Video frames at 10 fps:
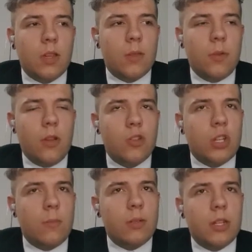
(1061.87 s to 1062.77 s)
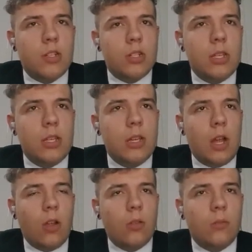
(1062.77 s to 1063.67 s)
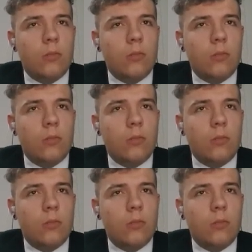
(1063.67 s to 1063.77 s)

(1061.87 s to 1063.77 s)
experience, you could potentially help.